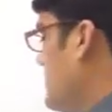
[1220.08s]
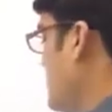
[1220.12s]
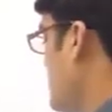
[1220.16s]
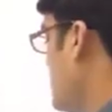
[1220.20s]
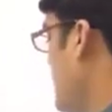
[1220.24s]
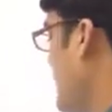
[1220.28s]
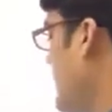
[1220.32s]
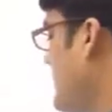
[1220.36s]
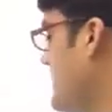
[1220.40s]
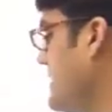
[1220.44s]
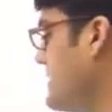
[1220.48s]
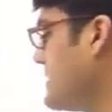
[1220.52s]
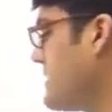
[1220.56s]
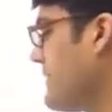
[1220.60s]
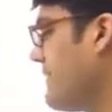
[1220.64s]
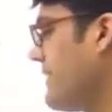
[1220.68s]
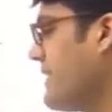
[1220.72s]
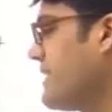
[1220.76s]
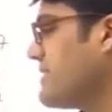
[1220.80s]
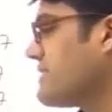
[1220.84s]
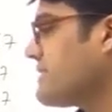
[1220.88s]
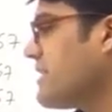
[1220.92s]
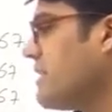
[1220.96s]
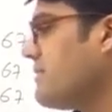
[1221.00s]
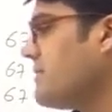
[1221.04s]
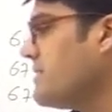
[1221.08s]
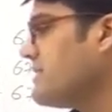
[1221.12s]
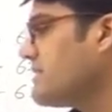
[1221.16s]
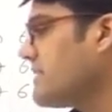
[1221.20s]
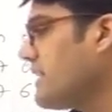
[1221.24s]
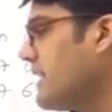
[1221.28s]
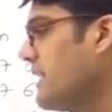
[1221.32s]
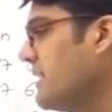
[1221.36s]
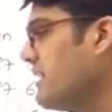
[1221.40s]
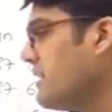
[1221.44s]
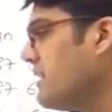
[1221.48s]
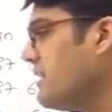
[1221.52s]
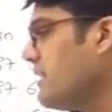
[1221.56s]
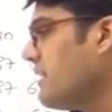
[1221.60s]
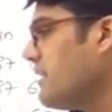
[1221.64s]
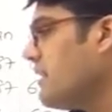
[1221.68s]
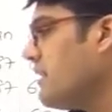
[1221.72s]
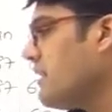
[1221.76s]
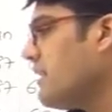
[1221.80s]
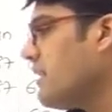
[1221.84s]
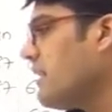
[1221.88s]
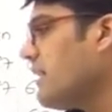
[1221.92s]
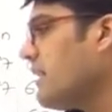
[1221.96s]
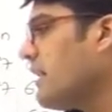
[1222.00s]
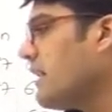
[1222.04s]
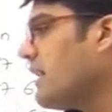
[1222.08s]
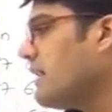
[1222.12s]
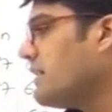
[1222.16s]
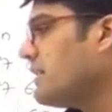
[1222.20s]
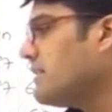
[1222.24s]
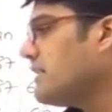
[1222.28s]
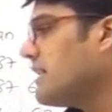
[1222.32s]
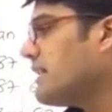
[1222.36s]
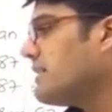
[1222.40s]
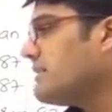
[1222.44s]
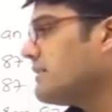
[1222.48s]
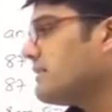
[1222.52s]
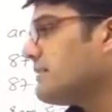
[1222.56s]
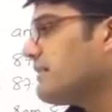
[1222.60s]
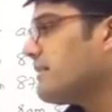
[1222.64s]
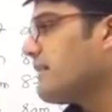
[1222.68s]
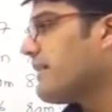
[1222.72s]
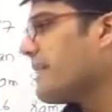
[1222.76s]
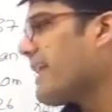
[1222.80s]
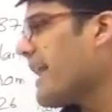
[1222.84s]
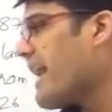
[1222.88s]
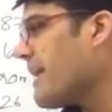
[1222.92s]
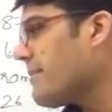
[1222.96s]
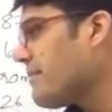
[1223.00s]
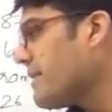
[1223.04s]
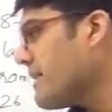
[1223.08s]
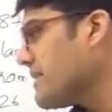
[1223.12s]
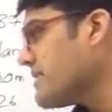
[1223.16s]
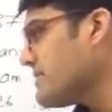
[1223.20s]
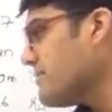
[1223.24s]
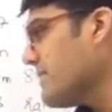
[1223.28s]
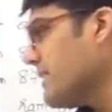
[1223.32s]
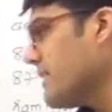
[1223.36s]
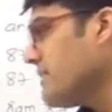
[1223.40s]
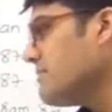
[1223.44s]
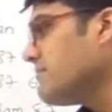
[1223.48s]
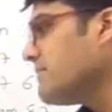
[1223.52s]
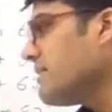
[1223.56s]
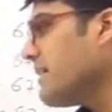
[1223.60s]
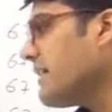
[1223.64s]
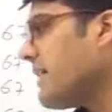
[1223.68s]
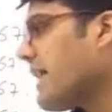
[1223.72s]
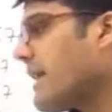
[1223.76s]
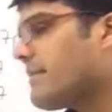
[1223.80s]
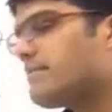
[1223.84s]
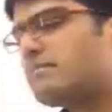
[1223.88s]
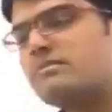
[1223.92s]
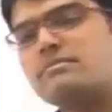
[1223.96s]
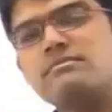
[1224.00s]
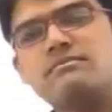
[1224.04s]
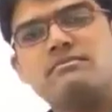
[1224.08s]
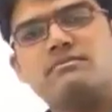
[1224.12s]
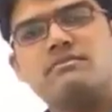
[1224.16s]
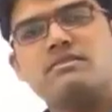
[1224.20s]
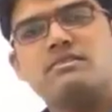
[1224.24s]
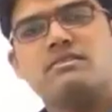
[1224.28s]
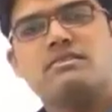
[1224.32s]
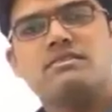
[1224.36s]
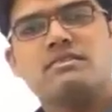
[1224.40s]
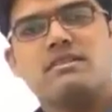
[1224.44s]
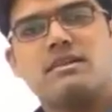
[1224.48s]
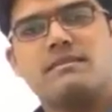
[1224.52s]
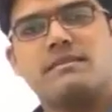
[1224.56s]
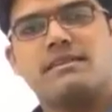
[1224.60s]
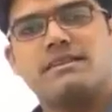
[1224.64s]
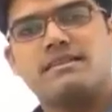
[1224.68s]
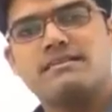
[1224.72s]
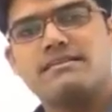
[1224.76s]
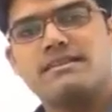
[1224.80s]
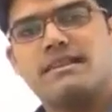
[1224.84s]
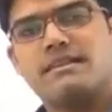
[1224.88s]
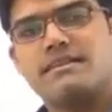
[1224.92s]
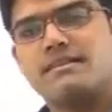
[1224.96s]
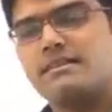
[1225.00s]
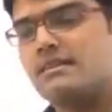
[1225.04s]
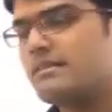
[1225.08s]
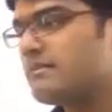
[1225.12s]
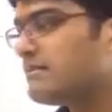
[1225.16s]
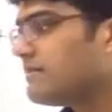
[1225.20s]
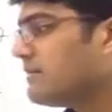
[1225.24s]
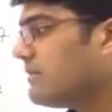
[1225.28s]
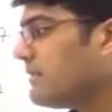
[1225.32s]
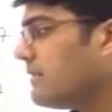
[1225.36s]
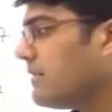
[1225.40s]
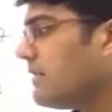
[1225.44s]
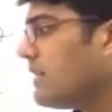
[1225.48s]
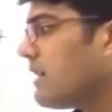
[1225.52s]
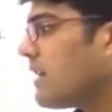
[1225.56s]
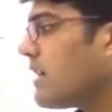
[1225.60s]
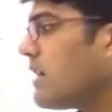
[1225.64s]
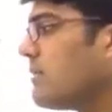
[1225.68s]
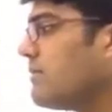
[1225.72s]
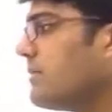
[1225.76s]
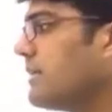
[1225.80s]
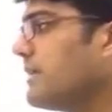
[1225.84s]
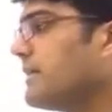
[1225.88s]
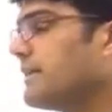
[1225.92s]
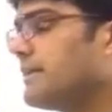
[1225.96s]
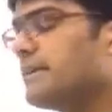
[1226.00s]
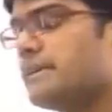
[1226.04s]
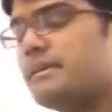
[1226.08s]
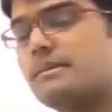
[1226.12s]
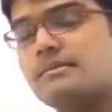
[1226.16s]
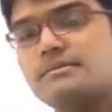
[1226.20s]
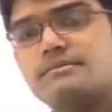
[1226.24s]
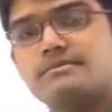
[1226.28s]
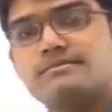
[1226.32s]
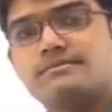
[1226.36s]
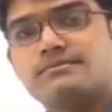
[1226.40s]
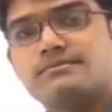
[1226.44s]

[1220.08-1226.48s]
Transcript: So 87 has come inside and that wrap has become crap which is come at the center completed